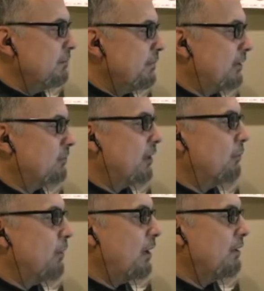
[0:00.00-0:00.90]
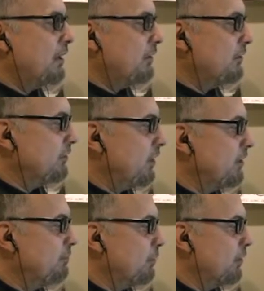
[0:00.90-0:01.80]
Pascal Juan and her
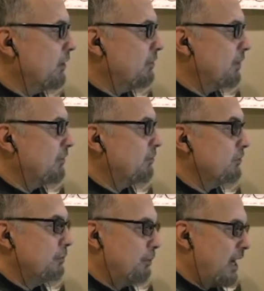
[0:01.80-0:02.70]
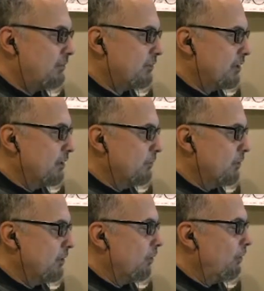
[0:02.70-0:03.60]
daughter boarded a bus to Nebraska,
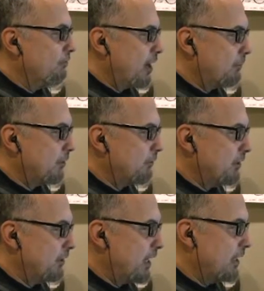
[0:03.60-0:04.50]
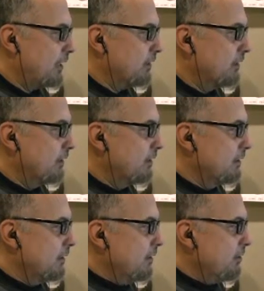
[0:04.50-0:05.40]
where the whole family reunited.
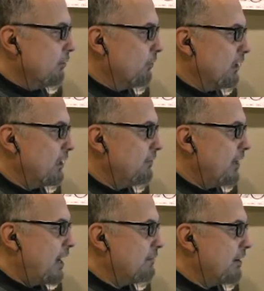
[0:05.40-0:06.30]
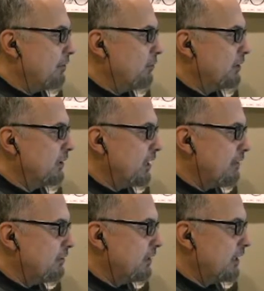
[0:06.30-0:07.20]
Though relieved to have everyone
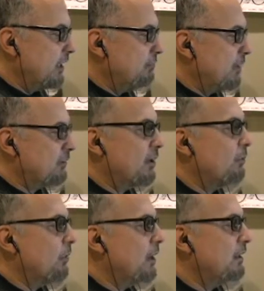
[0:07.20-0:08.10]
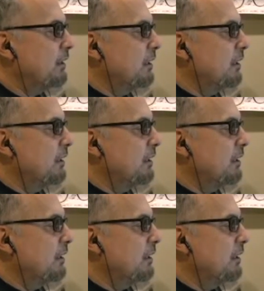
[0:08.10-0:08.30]
together again, Pascal Juan